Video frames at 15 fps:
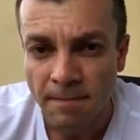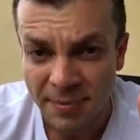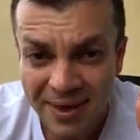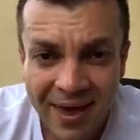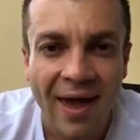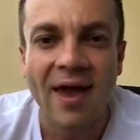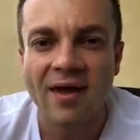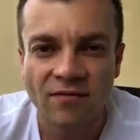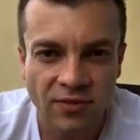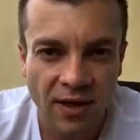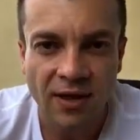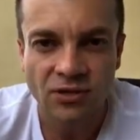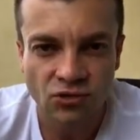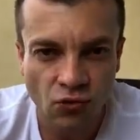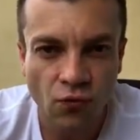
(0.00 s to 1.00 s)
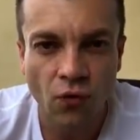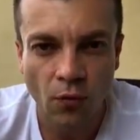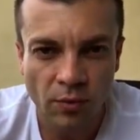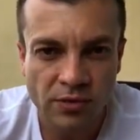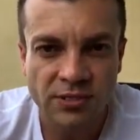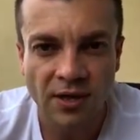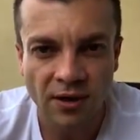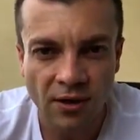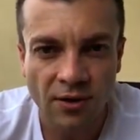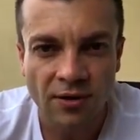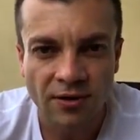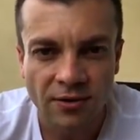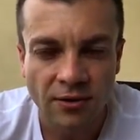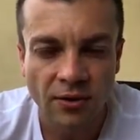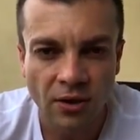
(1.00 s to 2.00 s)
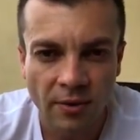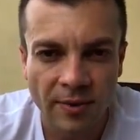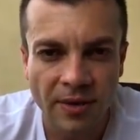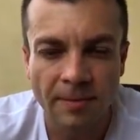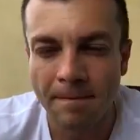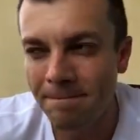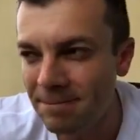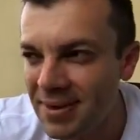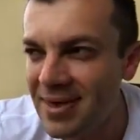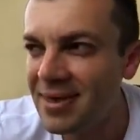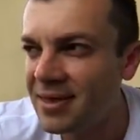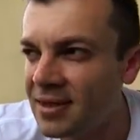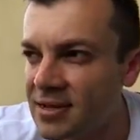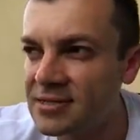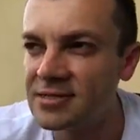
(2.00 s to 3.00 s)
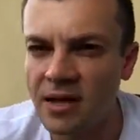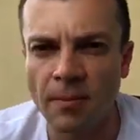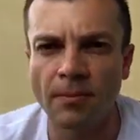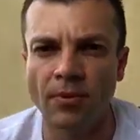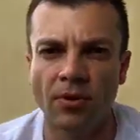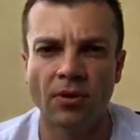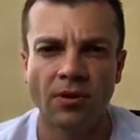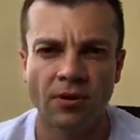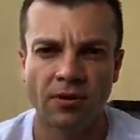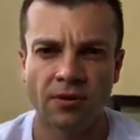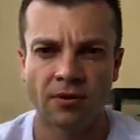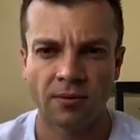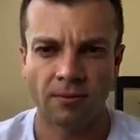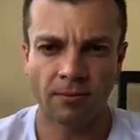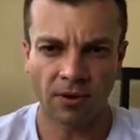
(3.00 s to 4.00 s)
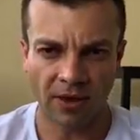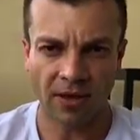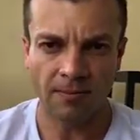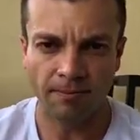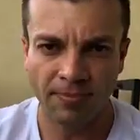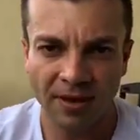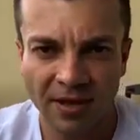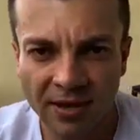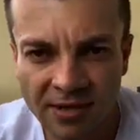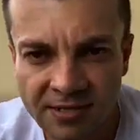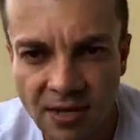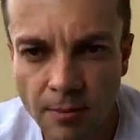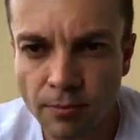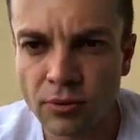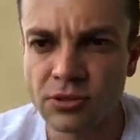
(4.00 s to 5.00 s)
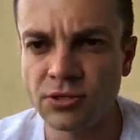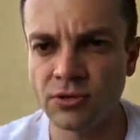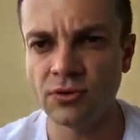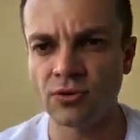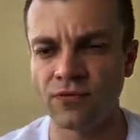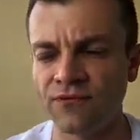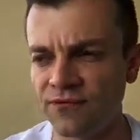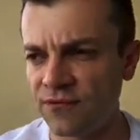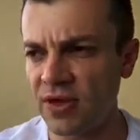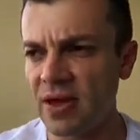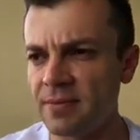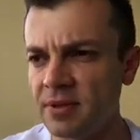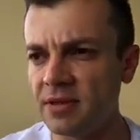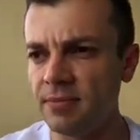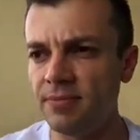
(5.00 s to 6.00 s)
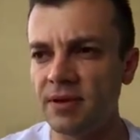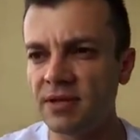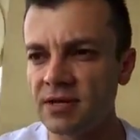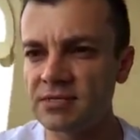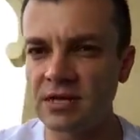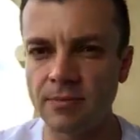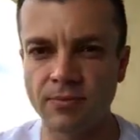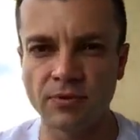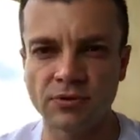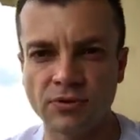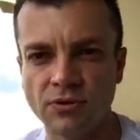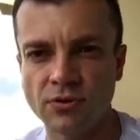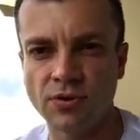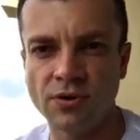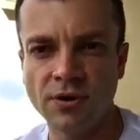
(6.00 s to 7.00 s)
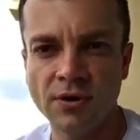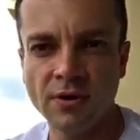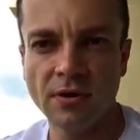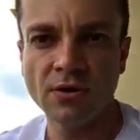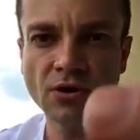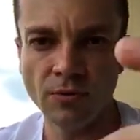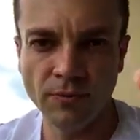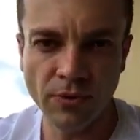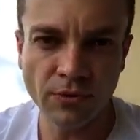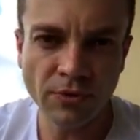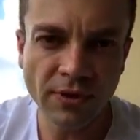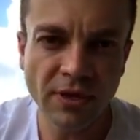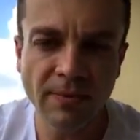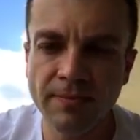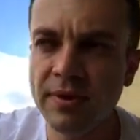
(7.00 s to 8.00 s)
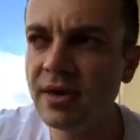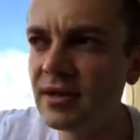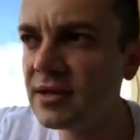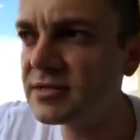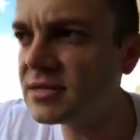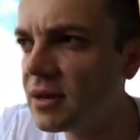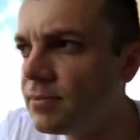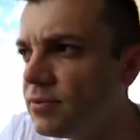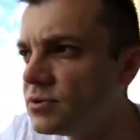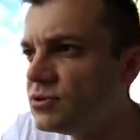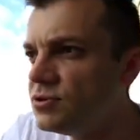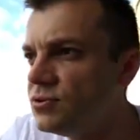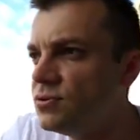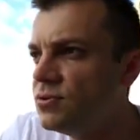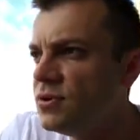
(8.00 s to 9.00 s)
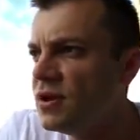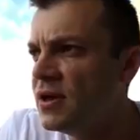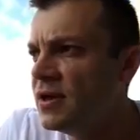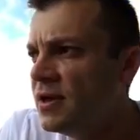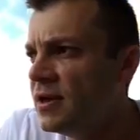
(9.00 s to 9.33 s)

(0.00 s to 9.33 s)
behave like a true four percenter. You know what I mean? Be an example. Okay, be an example to your family, be an example to your community, be an example to